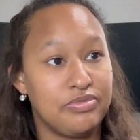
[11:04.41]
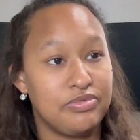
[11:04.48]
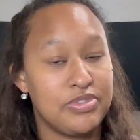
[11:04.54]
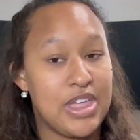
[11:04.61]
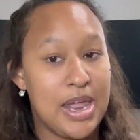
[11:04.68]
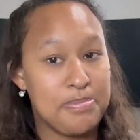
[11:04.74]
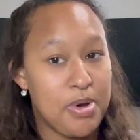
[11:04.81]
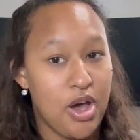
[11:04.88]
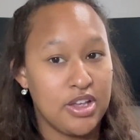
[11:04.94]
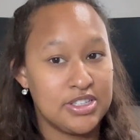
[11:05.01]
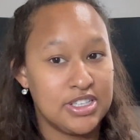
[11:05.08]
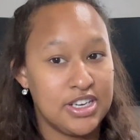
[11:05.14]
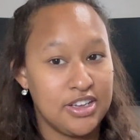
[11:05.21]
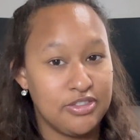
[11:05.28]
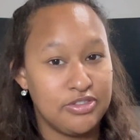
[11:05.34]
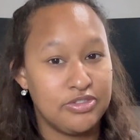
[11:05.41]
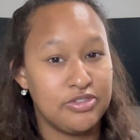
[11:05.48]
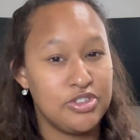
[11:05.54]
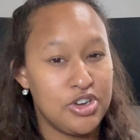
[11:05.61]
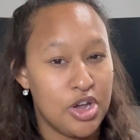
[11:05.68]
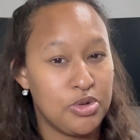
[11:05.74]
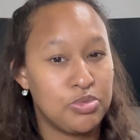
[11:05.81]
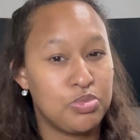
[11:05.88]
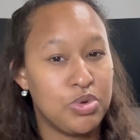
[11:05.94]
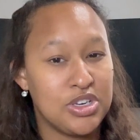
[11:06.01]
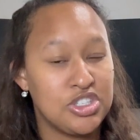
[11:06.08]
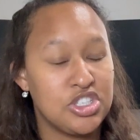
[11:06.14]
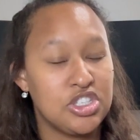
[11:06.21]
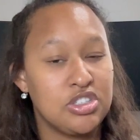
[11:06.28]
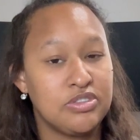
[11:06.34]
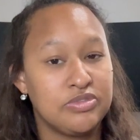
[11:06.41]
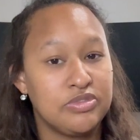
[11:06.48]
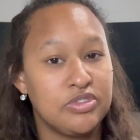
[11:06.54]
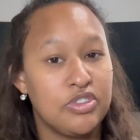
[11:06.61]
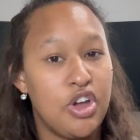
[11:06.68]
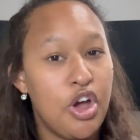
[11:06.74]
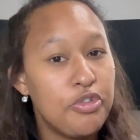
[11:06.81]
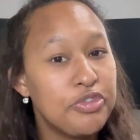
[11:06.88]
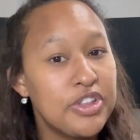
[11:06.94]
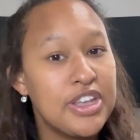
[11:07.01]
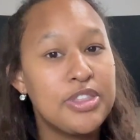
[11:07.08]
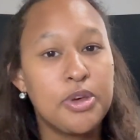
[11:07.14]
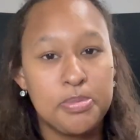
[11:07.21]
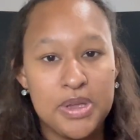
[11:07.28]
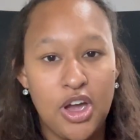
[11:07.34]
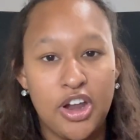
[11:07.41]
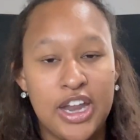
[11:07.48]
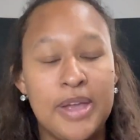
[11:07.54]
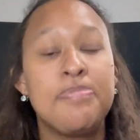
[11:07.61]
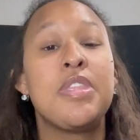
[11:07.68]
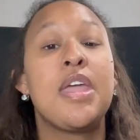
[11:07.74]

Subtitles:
that positive note, which hopefully they'll be on it.